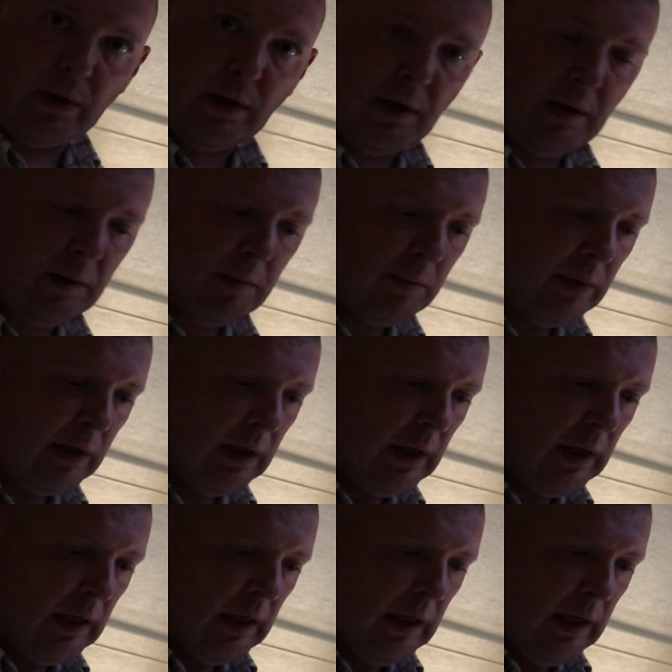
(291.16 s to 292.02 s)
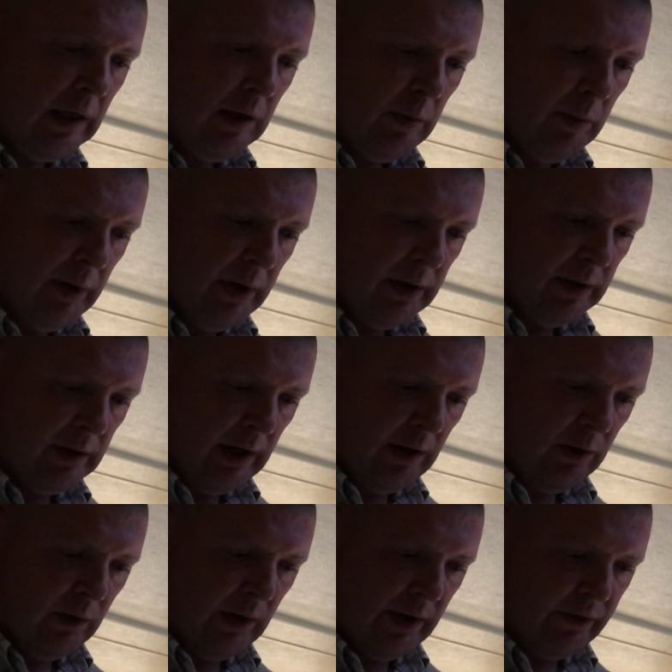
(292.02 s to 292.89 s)
time. But
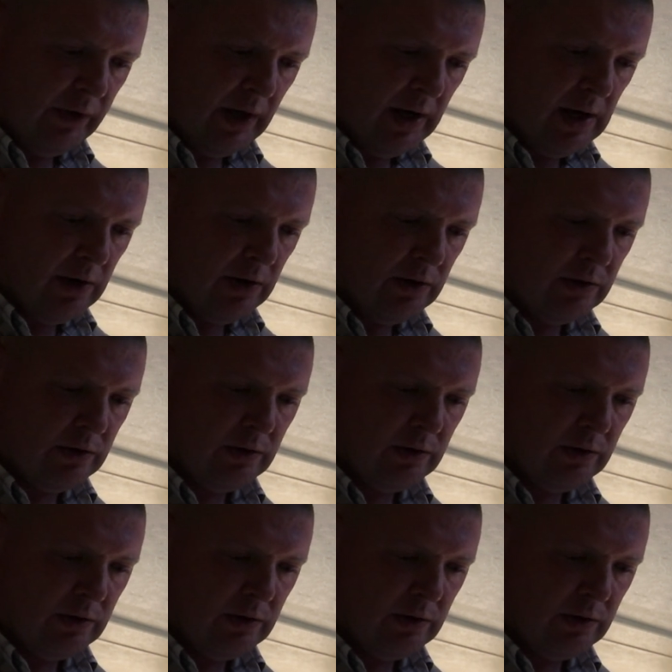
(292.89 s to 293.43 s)
I don't have a hanger,